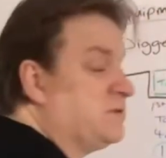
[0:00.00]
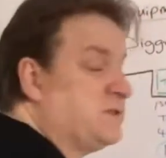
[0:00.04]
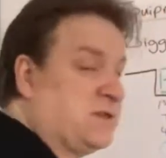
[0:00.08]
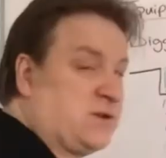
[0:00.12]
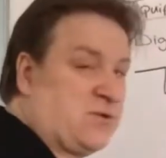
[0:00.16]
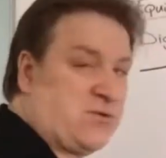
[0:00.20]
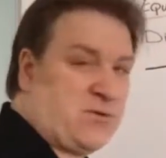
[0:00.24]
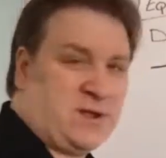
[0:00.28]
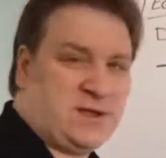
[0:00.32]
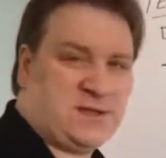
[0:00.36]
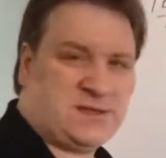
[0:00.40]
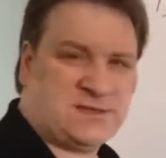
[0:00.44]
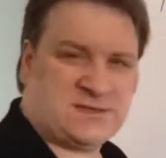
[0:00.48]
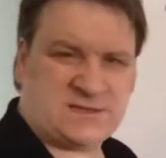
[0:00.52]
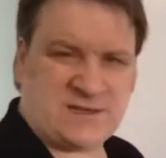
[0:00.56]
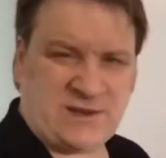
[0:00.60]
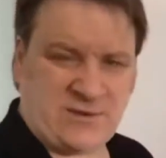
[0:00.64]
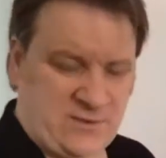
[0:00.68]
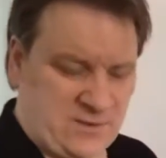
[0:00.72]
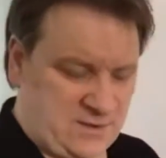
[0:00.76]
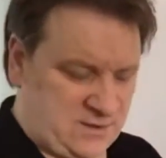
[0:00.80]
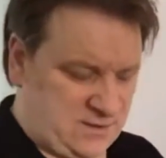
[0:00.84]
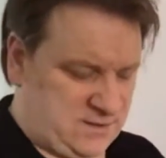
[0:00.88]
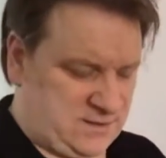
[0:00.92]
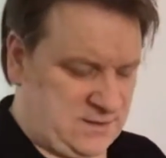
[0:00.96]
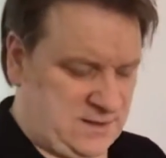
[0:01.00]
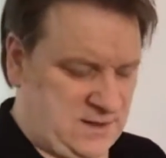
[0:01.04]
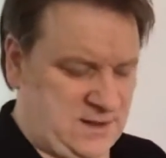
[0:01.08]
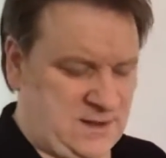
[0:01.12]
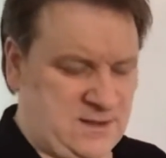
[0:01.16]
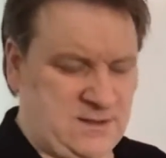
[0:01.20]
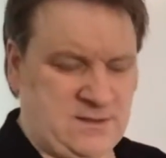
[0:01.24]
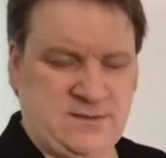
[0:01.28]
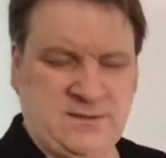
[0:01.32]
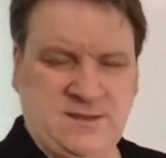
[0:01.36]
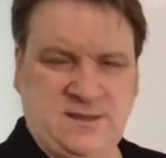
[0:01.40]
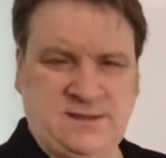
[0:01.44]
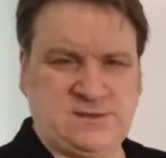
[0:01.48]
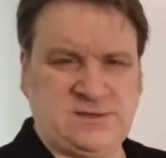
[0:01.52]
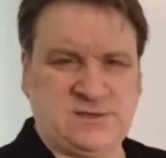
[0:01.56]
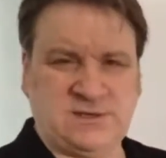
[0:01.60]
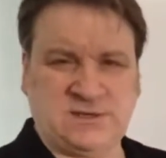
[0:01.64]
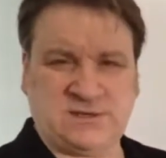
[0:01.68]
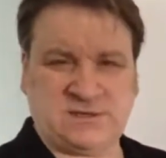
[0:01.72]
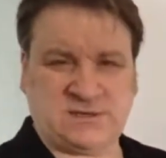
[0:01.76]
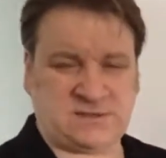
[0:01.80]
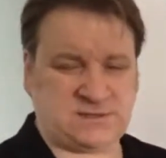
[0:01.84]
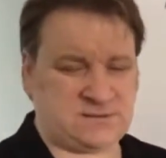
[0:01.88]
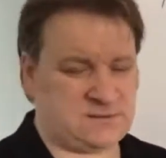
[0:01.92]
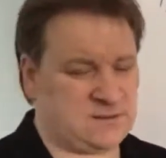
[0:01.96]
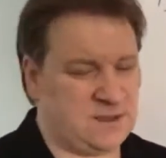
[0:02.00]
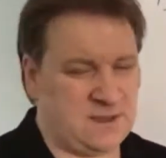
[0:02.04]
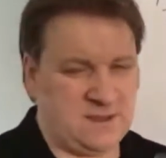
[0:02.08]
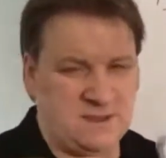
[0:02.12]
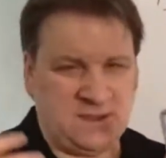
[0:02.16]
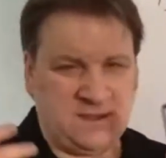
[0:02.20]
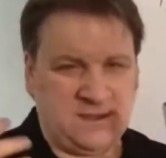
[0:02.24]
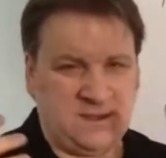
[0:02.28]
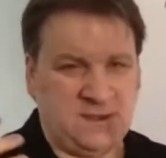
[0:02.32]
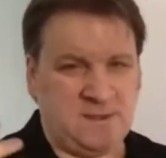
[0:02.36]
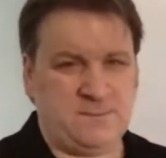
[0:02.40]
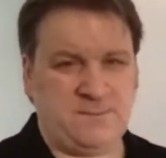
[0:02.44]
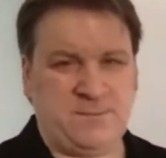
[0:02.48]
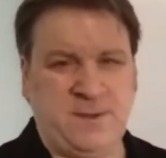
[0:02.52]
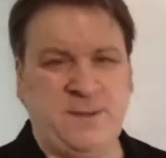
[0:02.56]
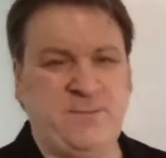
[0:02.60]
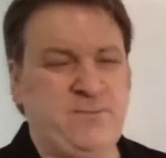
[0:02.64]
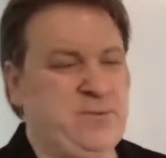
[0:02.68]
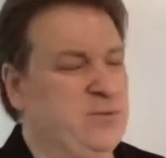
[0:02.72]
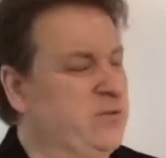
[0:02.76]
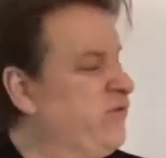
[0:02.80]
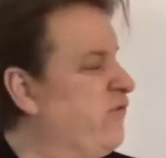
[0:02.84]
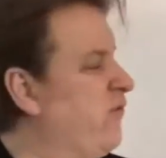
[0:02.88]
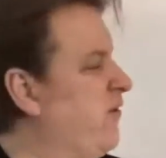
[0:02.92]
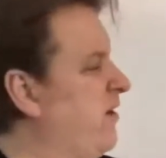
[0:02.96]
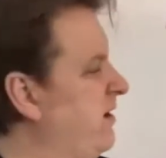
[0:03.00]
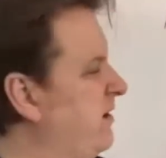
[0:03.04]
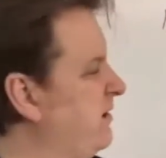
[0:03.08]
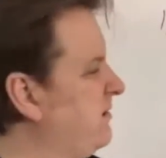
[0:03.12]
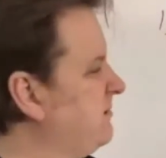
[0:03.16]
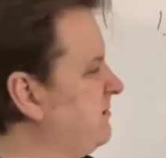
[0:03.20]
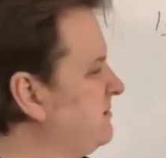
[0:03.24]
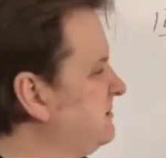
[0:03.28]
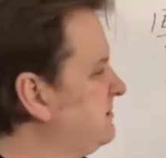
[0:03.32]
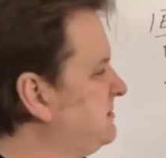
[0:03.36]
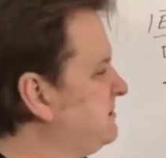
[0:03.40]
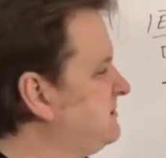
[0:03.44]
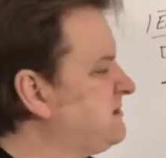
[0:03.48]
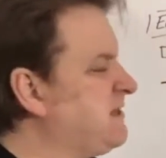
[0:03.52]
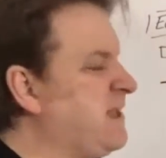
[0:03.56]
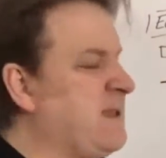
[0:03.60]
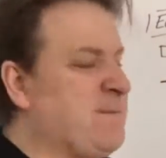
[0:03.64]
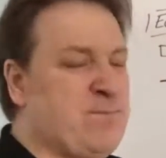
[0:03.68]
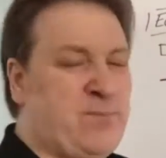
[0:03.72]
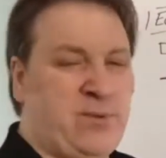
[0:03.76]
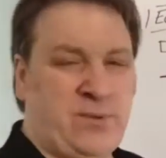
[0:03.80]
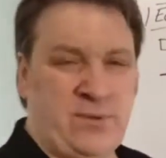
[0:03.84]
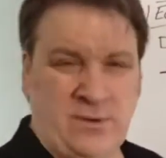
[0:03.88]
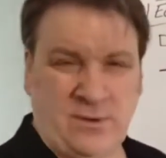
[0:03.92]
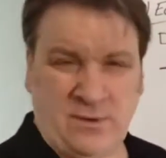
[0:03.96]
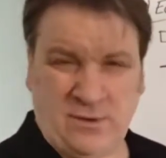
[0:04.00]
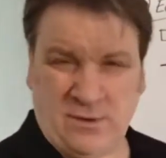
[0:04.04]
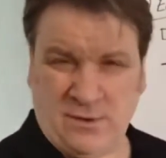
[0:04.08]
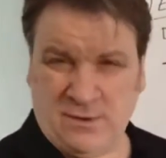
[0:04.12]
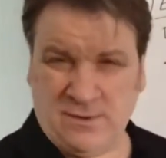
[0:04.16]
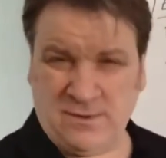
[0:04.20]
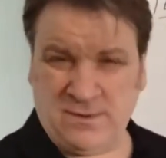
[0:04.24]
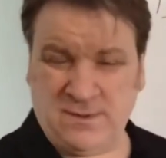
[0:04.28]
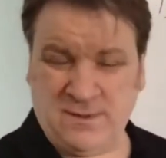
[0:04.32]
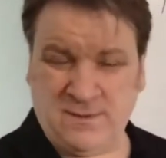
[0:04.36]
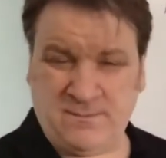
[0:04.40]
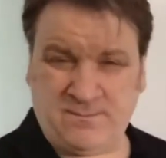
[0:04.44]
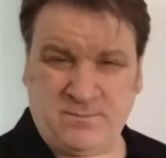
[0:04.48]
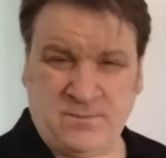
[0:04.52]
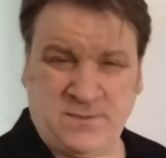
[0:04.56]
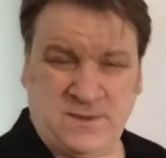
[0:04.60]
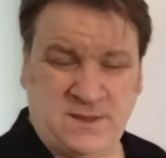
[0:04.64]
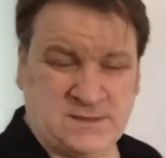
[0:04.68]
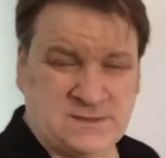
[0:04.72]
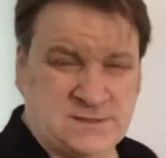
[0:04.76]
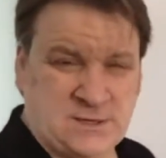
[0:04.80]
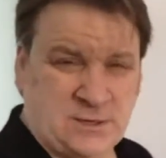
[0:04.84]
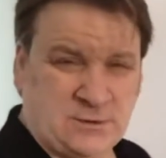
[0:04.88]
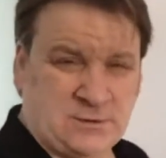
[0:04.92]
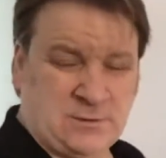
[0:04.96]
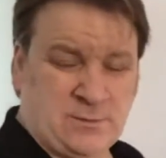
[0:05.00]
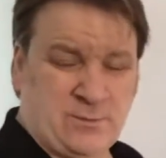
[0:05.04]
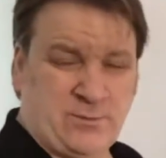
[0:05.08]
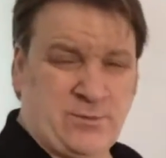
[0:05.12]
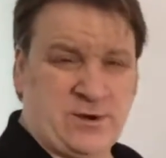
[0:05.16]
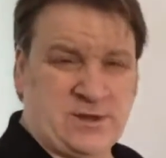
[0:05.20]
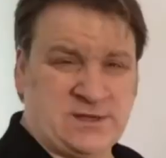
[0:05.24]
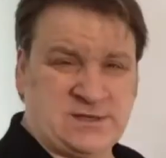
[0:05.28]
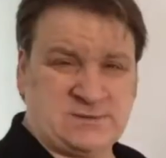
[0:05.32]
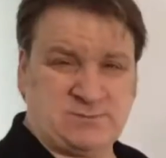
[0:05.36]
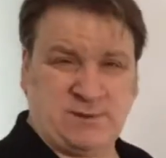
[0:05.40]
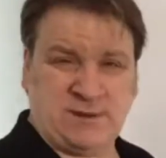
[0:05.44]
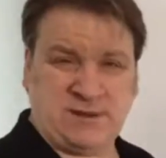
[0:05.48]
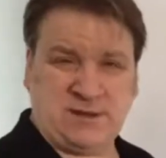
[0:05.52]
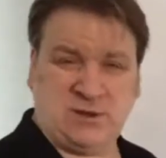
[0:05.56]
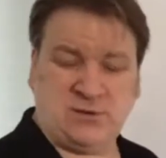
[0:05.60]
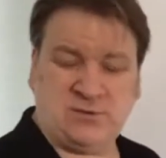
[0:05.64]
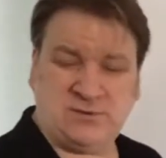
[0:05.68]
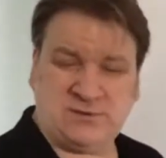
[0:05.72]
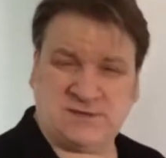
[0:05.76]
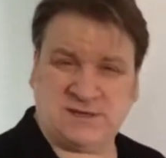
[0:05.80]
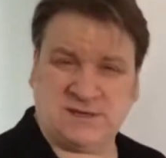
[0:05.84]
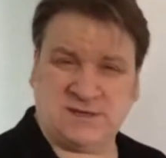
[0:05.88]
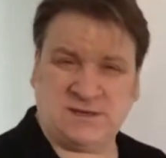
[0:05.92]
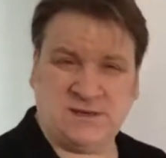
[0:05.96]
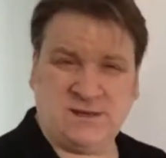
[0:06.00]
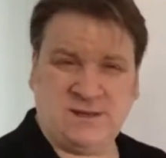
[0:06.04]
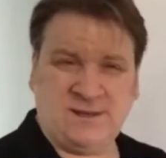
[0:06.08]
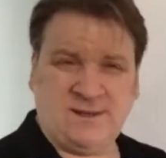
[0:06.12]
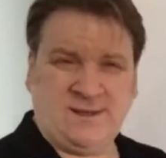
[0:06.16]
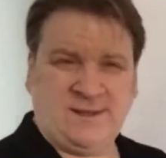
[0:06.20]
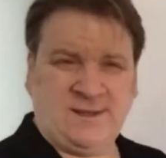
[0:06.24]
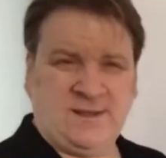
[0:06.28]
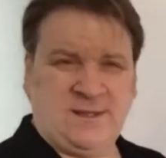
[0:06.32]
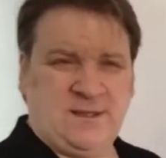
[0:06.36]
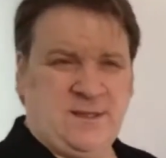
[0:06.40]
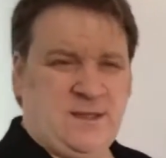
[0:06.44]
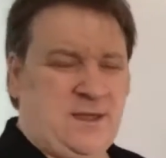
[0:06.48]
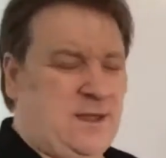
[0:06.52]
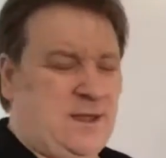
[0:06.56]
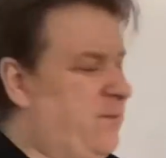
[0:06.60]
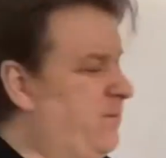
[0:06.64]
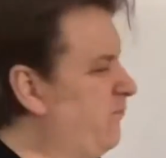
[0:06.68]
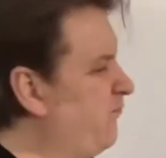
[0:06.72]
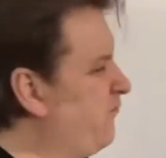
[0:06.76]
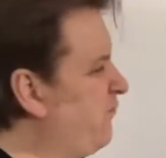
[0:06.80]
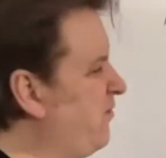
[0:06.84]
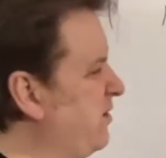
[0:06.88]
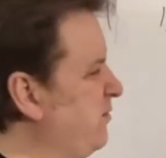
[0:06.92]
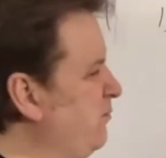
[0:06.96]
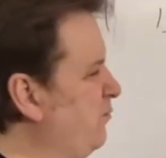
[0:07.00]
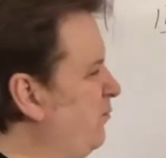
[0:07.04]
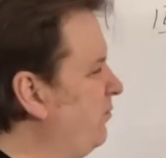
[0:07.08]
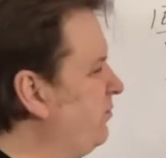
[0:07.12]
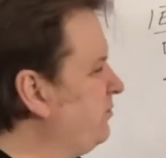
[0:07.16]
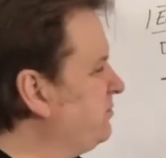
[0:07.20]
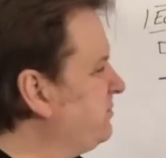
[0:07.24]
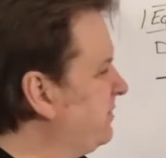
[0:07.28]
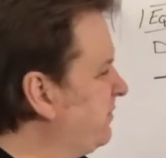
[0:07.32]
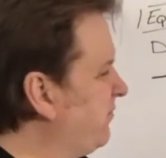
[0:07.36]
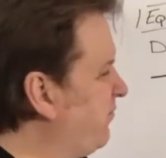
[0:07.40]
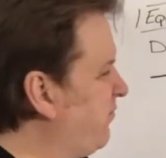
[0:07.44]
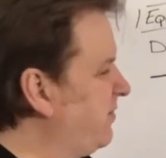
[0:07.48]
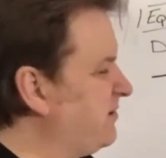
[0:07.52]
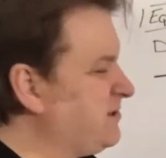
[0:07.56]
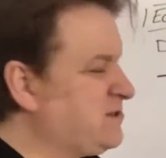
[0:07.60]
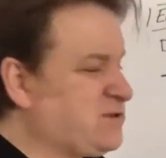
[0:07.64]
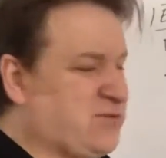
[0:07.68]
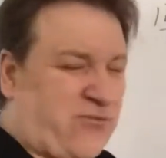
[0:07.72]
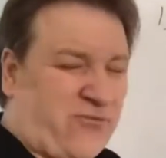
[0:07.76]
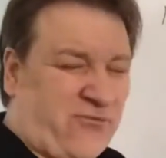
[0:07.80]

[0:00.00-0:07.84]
crates. They're just, people try and skimp on the total price by using rainwater crates.